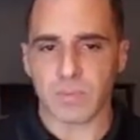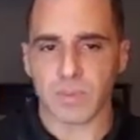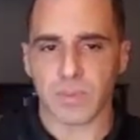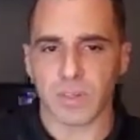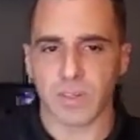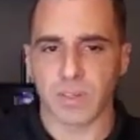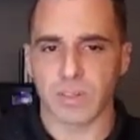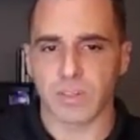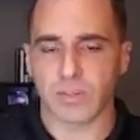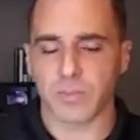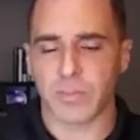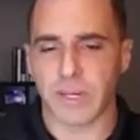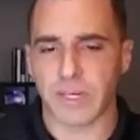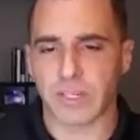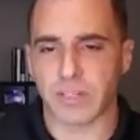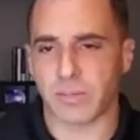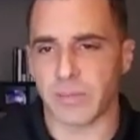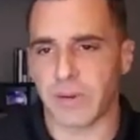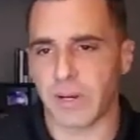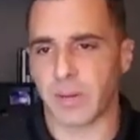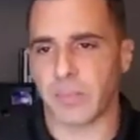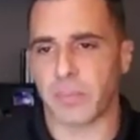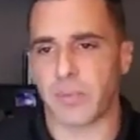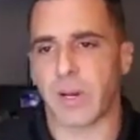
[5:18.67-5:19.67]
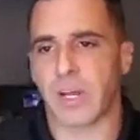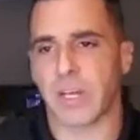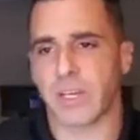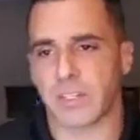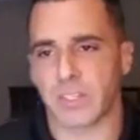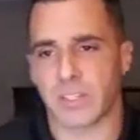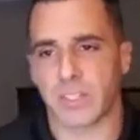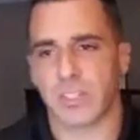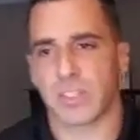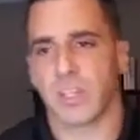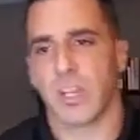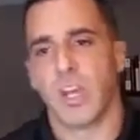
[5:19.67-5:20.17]
Spectrum
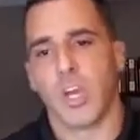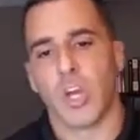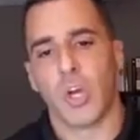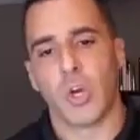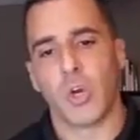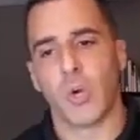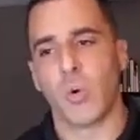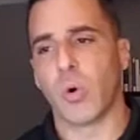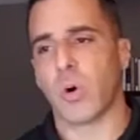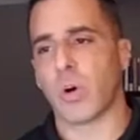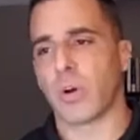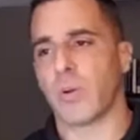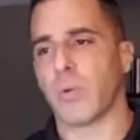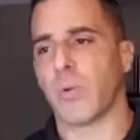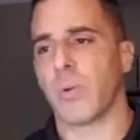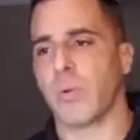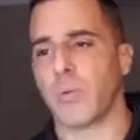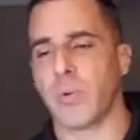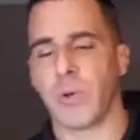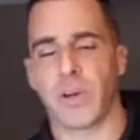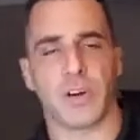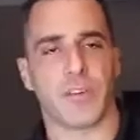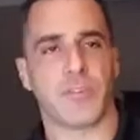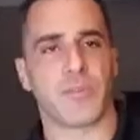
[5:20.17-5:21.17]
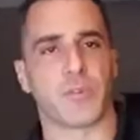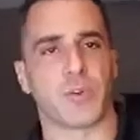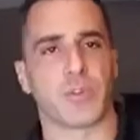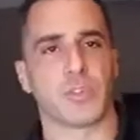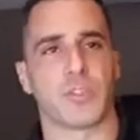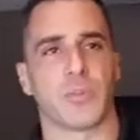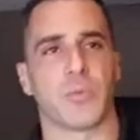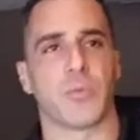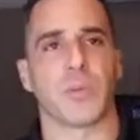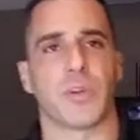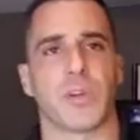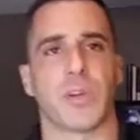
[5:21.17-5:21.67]
Enterprise. Who are we? We are a
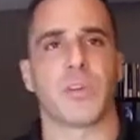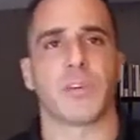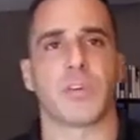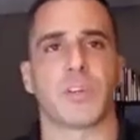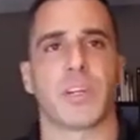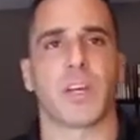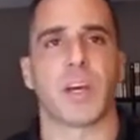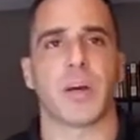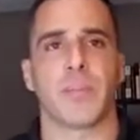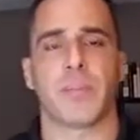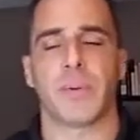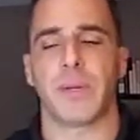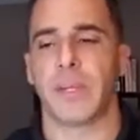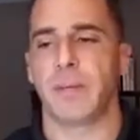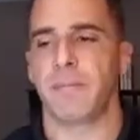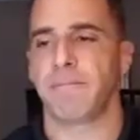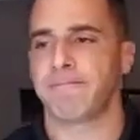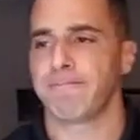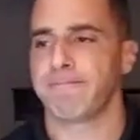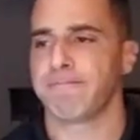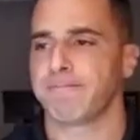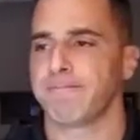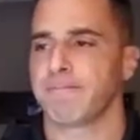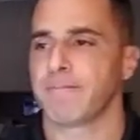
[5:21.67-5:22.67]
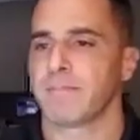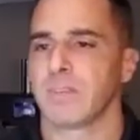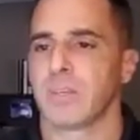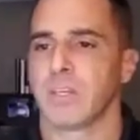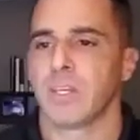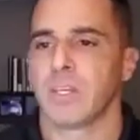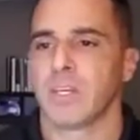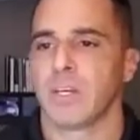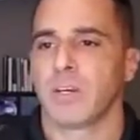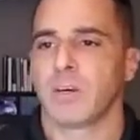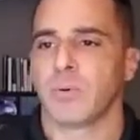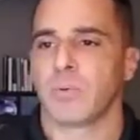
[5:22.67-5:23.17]
Fortune 100 company.
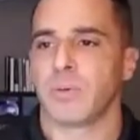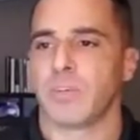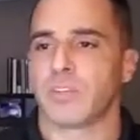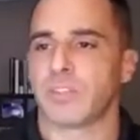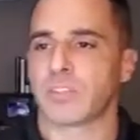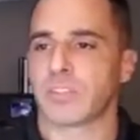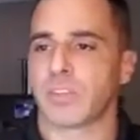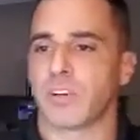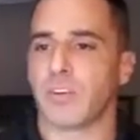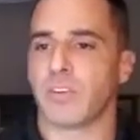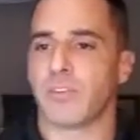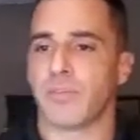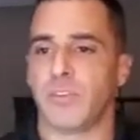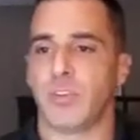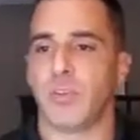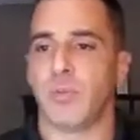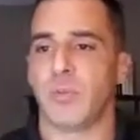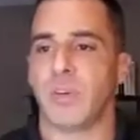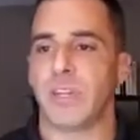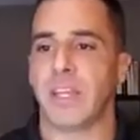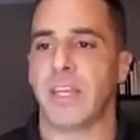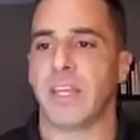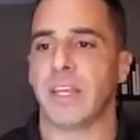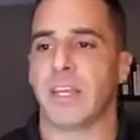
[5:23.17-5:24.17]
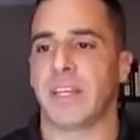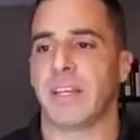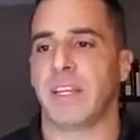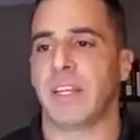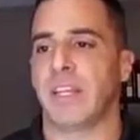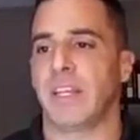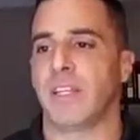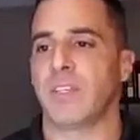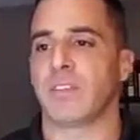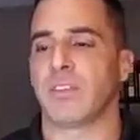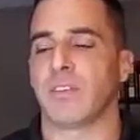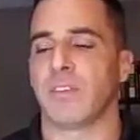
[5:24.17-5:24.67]
We serve unique
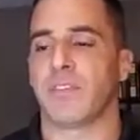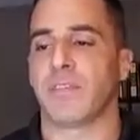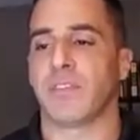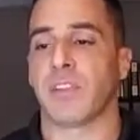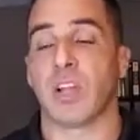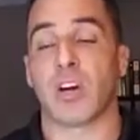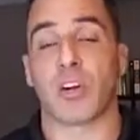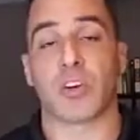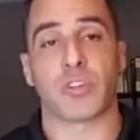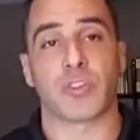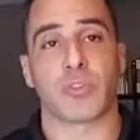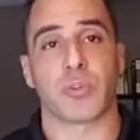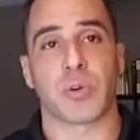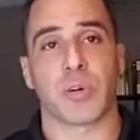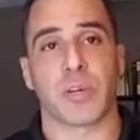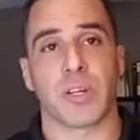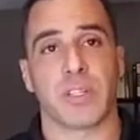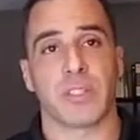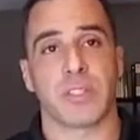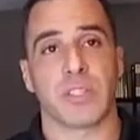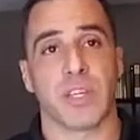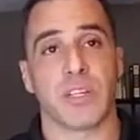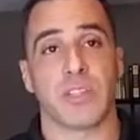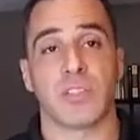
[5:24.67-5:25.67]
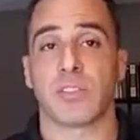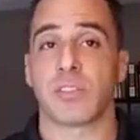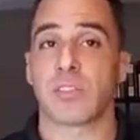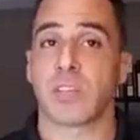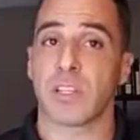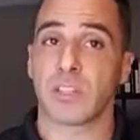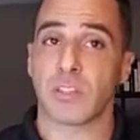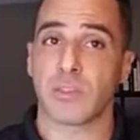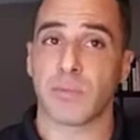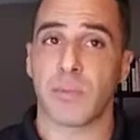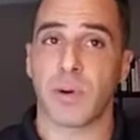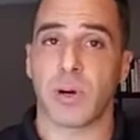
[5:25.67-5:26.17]
needs of large organizations
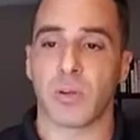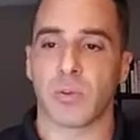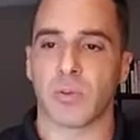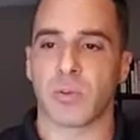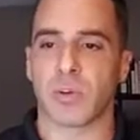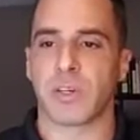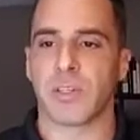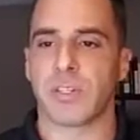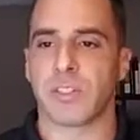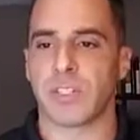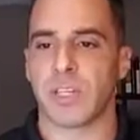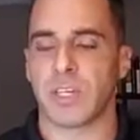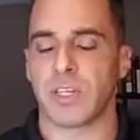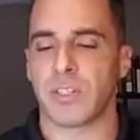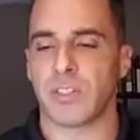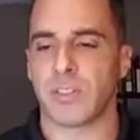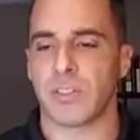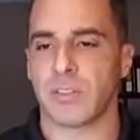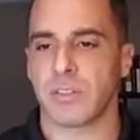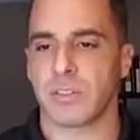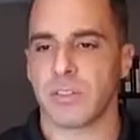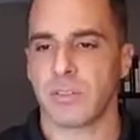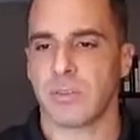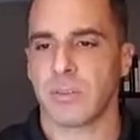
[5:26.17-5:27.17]
and small organizations.